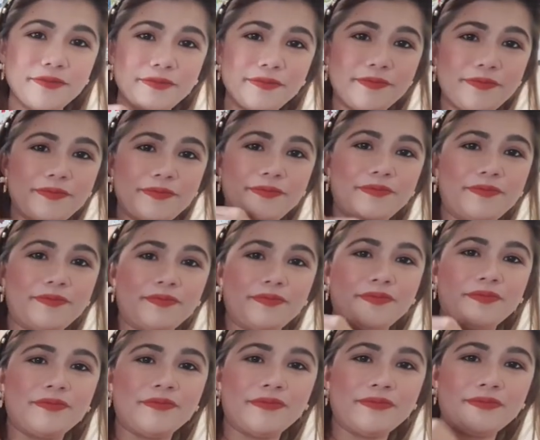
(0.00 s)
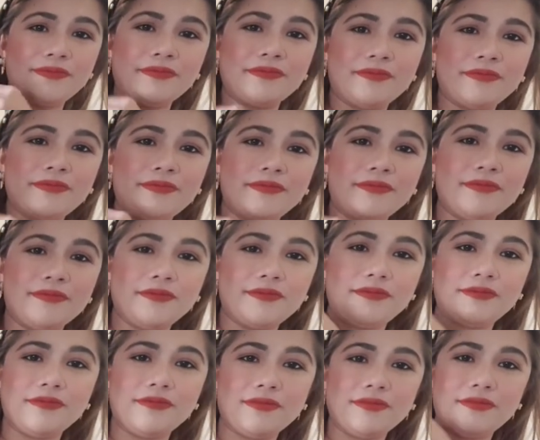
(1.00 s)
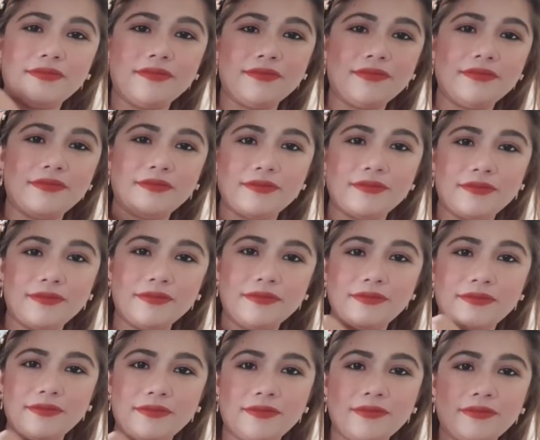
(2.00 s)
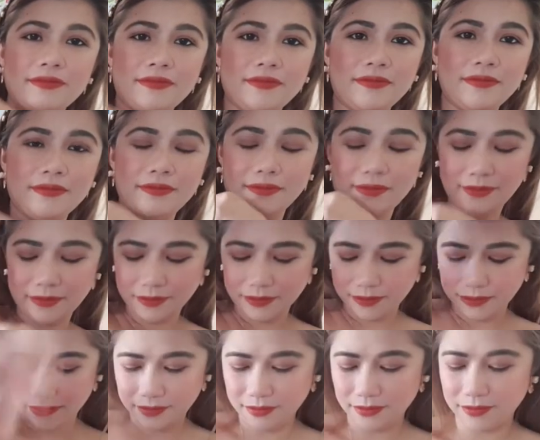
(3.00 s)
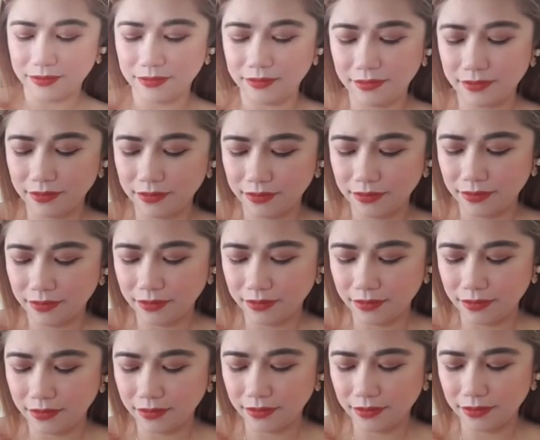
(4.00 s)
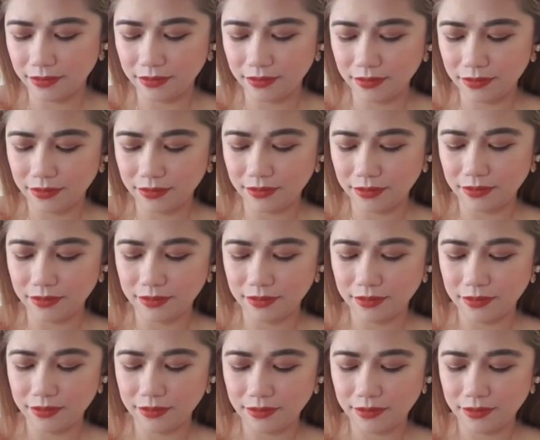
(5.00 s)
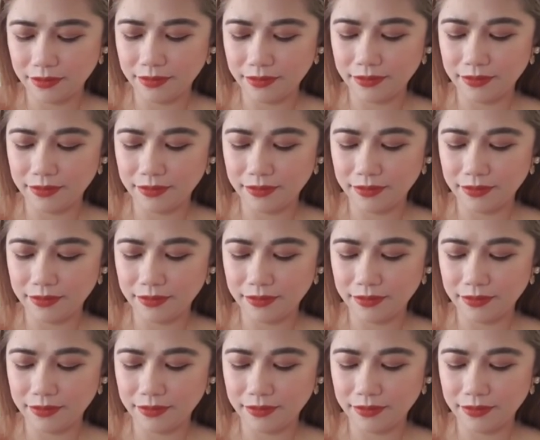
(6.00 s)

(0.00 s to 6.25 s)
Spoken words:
Nobody speaks.